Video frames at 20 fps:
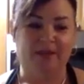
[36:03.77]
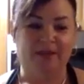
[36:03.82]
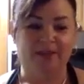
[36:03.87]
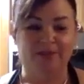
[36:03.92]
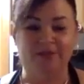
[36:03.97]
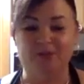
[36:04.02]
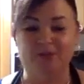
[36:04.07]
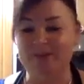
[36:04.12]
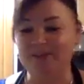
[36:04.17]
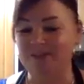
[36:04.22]

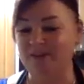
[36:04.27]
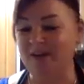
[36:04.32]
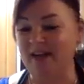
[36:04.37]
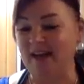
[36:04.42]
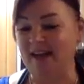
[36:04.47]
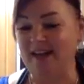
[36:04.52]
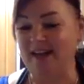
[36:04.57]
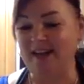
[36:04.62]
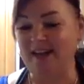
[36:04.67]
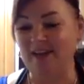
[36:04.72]
So is there
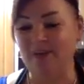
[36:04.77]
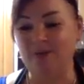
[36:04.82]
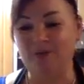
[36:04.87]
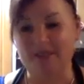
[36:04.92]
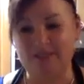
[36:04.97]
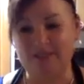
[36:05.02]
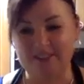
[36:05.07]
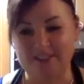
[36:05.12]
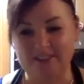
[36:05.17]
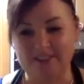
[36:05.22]
any
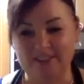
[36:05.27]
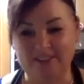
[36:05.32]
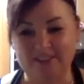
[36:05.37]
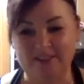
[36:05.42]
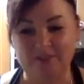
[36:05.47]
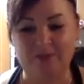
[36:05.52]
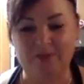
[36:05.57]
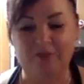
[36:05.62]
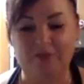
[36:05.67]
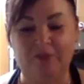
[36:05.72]
questions
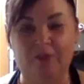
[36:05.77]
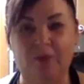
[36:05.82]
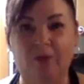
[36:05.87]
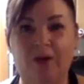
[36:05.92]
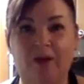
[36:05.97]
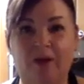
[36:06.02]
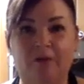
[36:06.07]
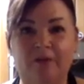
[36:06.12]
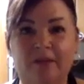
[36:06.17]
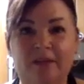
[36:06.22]

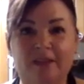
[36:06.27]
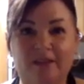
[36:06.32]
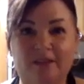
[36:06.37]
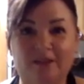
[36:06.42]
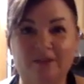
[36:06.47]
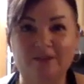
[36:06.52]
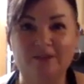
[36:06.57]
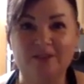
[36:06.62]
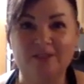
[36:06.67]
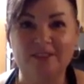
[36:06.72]
before we
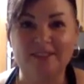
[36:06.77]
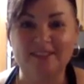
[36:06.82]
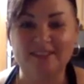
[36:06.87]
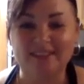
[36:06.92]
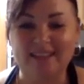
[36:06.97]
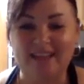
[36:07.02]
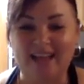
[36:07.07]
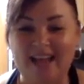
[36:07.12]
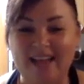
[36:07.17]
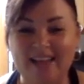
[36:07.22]
close this
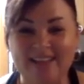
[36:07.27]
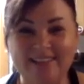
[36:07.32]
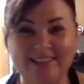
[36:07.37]
class?